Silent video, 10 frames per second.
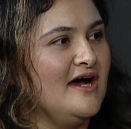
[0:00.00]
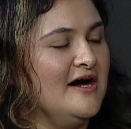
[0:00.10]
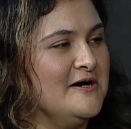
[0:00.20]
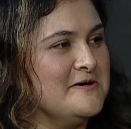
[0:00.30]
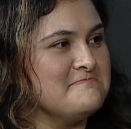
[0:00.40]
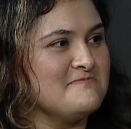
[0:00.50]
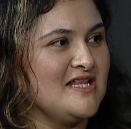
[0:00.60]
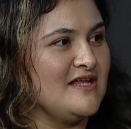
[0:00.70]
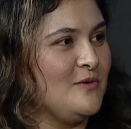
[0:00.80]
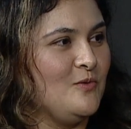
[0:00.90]

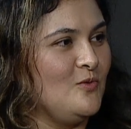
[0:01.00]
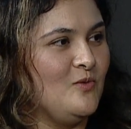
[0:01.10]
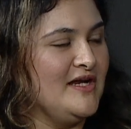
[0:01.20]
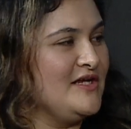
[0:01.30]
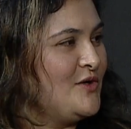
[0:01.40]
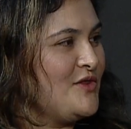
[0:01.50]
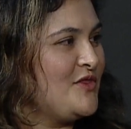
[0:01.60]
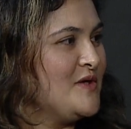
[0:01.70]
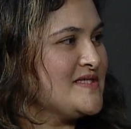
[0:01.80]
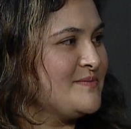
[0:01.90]
Like, what are your
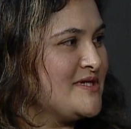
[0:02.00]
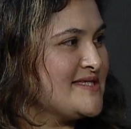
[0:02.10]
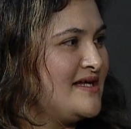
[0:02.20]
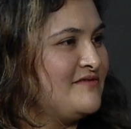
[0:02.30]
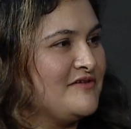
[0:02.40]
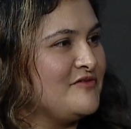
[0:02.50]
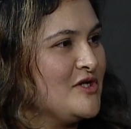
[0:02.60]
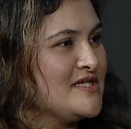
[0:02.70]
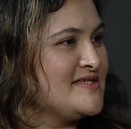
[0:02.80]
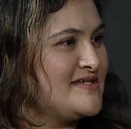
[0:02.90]
thoughts about
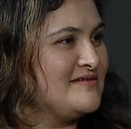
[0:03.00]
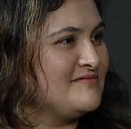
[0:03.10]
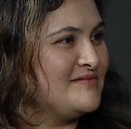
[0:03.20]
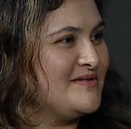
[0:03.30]
self-advocacy?